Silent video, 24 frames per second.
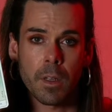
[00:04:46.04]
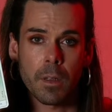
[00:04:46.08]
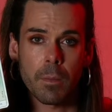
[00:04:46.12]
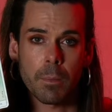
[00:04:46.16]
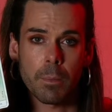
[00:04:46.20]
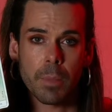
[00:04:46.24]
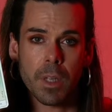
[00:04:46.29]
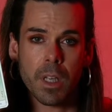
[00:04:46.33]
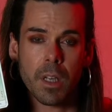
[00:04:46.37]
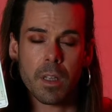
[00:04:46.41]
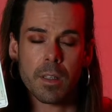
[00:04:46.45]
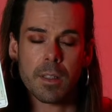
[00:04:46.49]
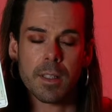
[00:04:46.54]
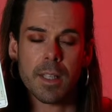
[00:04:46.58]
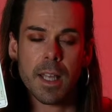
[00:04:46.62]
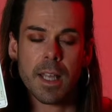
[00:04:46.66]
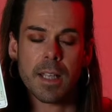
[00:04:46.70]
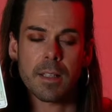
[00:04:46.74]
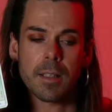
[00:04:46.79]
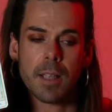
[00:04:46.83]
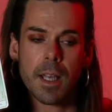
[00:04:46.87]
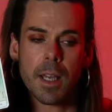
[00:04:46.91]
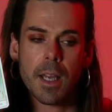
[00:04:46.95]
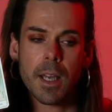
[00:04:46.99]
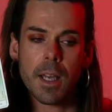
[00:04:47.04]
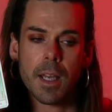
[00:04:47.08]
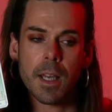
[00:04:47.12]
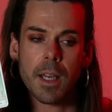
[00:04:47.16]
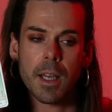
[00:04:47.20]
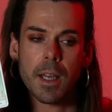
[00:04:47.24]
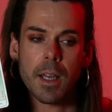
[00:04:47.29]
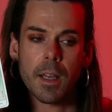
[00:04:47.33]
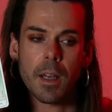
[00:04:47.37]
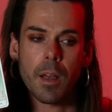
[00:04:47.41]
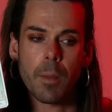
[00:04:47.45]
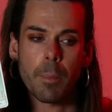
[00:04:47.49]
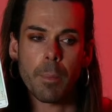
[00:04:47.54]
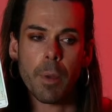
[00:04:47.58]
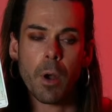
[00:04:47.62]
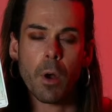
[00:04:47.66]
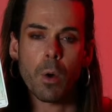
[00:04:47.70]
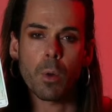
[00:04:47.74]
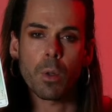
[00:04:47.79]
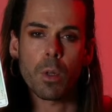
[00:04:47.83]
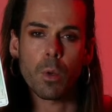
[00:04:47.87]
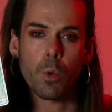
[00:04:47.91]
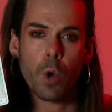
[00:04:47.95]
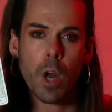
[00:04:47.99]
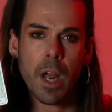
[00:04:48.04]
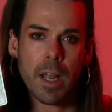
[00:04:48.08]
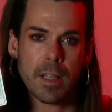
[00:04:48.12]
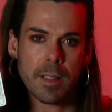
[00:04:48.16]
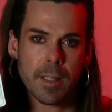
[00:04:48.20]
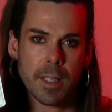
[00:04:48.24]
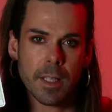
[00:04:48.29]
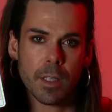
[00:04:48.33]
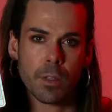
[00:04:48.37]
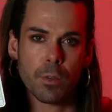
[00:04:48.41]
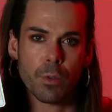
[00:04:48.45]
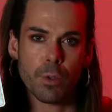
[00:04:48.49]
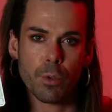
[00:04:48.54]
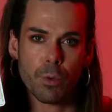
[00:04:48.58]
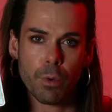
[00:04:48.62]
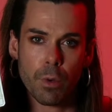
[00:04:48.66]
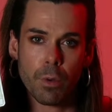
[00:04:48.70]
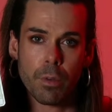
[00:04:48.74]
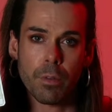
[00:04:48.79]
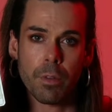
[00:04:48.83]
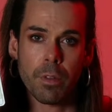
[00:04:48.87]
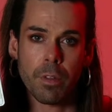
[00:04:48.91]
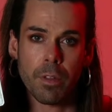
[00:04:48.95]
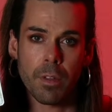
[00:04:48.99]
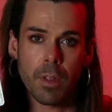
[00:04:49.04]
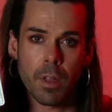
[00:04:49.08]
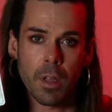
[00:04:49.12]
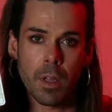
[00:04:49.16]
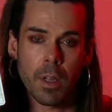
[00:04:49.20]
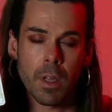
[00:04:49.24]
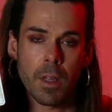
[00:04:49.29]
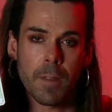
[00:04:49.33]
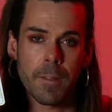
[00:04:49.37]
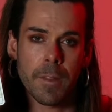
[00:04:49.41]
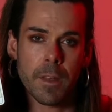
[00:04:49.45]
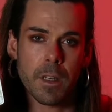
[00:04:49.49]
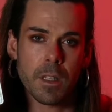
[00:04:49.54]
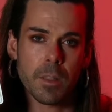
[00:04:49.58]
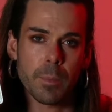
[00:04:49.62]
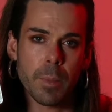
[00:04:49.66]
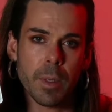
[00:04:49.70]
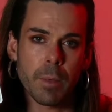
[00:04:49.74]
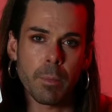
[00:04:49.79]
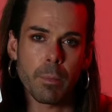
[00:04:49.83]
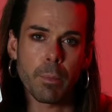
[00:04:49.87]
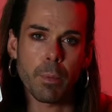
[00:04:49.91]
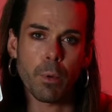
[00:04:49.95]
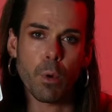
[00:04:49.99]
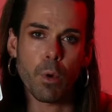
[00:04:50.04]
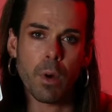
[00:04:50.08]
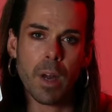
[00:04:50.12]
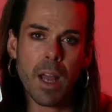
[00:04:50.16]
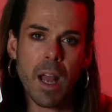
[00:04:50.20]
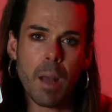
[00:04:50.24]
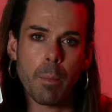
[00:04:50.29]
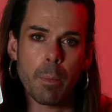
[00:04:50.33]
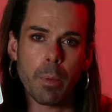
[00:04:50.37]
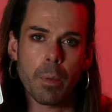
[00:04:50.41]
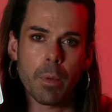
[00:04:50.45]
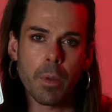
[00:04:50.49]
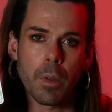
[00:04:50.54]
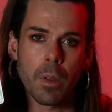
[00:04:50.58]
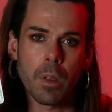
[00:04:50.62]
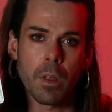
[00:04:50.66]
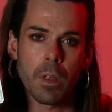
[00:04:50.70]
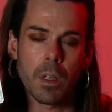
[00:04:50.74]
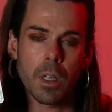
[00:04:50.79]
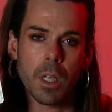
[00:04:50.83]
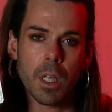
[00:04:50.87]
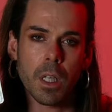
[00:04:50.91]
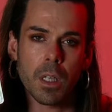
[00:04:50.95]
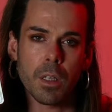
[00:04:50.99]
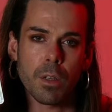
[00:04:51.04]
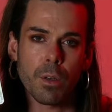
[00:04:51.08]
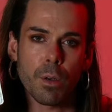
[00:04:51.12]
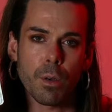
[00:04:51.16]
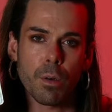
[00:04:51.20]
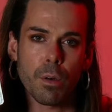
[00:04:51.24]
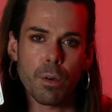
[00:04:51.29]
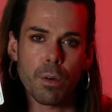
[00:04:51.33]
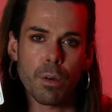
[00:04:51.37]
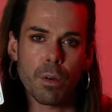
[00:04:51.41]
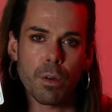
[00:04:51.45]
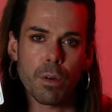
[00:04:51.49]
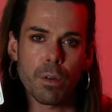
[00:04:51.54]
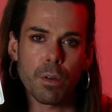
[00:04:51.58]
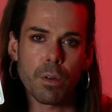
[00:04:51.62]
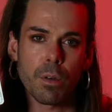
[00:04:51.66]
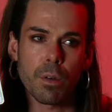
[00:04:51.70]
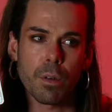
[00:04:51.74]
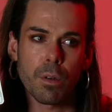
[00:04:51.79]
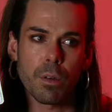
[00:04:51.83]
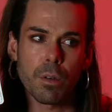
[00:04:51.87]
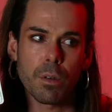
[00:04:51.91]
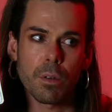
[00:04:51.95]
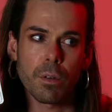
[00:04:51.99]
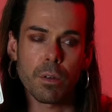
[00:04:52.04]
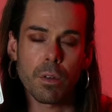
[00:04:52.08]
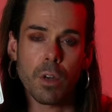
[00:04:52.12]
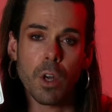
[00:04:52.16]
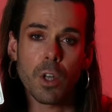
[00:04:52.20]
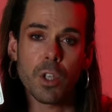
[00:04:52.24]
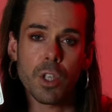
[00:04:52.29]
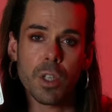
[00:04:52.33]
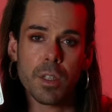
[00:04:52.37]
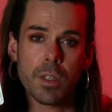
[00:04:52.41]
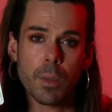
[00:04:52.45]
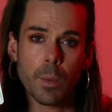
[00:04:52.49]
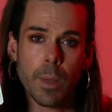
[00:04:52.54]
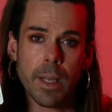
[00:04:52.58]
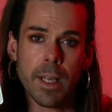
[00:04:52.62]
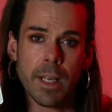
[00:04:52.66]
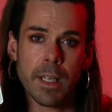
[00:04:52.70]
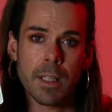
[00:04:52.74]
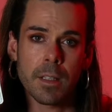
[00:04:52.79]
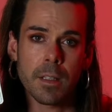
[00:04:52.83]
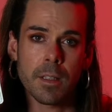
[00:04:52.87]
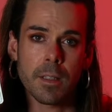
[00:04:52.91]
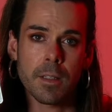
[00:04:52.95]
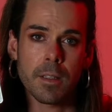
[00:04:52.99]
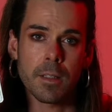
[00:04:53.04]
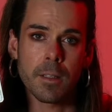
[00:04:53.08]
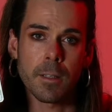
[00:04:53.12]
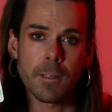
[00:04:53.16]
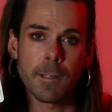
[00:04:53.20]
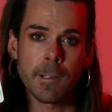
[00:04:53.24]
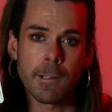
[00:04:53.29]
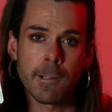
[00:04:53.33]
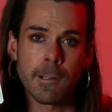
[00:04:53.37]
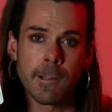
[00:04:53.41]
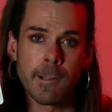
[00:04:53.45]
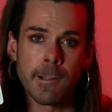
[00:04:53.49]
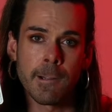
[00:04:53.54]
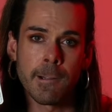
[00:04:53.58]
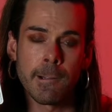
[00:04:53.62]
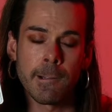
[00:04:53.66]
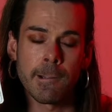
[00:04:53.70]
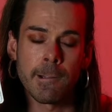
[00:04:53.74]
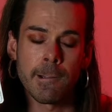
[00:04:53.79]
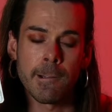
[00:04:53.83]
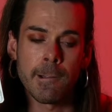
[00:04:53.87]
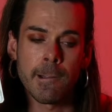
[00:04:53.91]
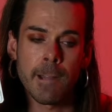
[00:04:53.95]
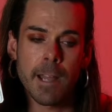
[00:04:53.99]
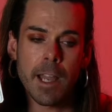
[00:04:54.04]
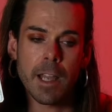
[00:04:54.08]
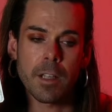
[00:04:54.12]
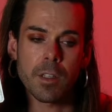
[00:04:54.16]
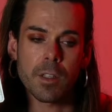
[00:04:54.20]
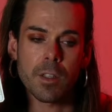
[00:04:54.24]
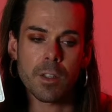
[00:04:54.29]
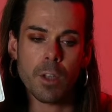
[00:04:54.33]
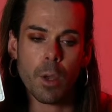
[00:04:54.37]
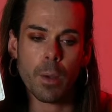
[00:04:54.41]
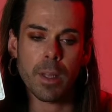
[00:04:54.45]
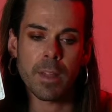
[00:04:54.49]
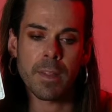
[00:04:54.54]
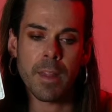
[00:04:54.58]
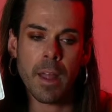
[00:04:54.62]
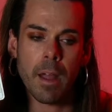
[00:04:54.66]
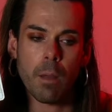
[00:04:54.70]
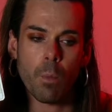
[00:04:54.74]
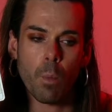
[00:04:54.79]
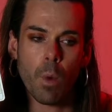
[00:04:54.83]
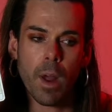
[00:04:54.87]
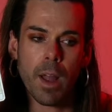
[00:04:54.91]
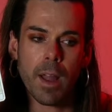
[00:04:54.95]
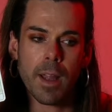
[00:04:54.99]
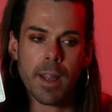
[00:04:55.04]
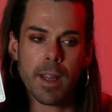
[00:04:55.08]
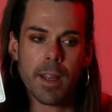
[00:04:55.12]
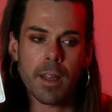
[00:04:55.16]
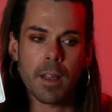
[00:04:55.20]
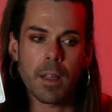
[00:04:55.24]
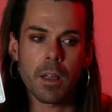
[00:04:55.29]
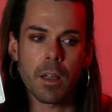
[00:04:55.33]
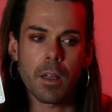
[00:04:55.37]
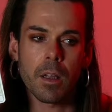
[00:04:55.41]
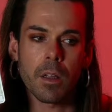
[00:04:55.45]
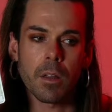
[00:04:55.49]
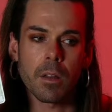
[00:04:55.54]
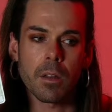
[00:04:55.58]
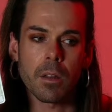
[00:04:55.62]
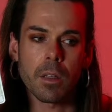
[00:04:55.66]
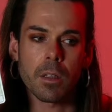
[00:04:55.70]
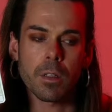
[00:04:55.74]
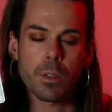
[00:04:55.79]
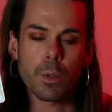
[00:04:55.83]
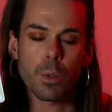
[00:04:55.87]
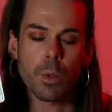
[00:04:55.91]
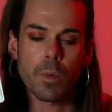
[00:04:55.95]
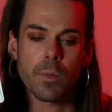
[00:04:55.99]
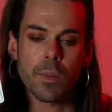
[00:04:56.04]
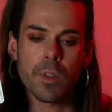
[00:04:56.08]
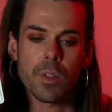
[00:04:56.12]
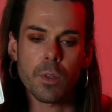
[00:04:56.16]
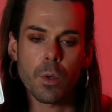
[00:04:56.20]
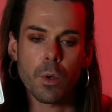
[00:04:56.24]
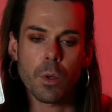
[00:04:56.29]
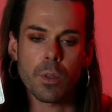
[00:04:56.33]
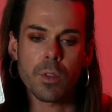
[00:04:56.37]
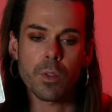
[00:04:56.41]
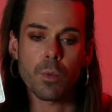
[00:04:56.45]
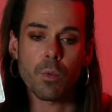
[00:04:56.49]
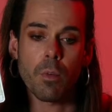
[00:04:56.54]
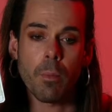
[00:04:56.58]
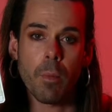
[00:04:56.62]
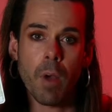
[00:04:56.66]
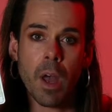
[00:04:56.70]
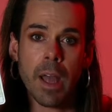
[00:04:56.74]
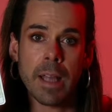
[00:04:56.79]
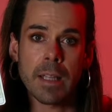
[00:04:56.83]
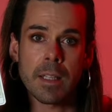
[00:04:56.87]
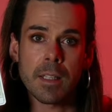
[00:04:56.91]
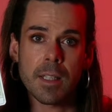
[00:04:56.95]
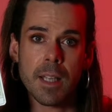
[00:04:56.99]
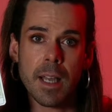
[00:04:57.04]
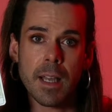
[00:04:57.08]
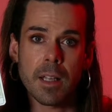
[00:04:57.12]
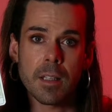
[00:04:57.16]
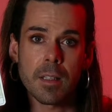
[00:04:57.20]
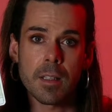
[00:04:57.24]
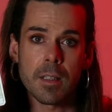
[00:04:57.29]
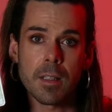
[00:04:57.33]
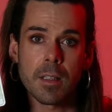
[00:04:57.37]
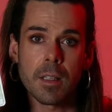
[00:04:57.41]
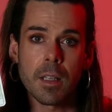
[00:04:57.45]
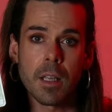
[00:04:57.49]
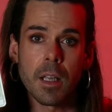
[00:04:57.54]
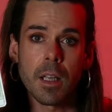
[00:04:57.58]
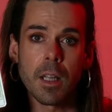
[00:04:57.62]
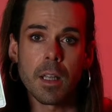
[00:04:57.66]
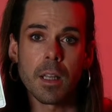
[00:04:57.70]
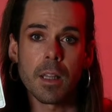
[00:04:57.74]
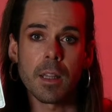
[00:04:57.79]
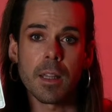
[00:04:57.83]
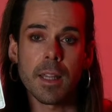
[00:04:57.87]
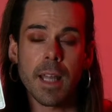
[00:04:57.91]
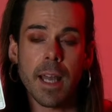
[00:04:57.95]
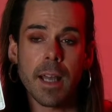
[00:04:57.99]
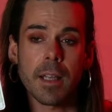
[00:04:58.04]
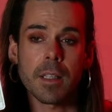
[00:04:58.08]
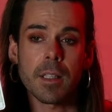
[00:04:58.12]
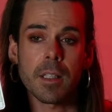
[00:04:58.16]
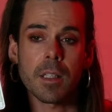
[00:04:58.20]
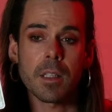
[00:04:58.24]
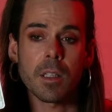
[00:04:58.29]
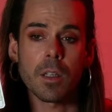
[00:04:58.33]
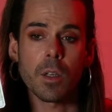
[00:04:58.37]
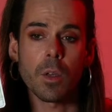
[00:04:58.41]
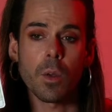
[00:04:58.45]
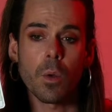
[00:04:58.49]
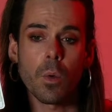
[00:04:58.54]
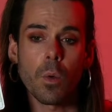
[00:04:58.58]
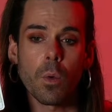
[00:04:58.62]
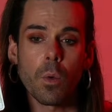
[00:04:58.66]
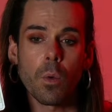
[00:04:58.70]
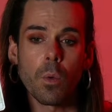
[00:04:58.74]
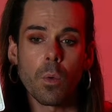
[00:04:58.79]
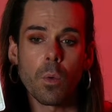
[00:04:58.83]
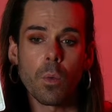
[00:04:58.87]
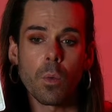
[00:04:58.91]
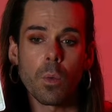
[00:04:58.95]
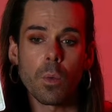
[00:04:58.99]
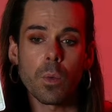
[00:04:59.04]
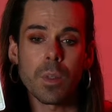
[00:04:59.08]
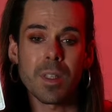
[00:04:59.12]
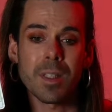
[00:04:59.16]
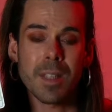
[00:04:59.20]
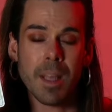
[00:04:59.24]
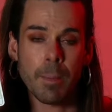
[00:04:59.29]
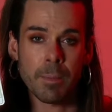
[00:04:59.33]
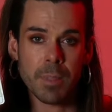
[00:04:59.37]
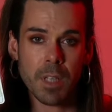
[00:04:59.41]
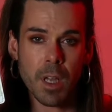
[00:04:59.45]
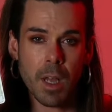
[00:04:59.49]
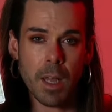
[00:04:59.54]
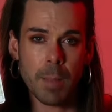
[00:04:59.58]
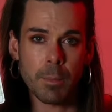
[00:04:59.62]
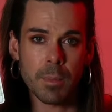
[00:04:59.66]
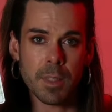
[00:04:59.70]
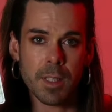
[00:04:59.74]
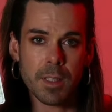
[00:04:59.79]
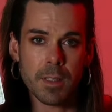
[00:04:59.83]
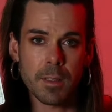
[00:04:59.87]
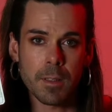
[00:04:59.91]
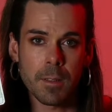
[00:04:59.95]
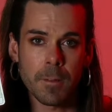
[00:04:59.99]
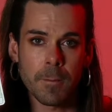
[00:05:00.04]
because there's a polarizing truth that has been brought up in your conscious awareness. And so in that way, the Two of Swords reminds us that sometimes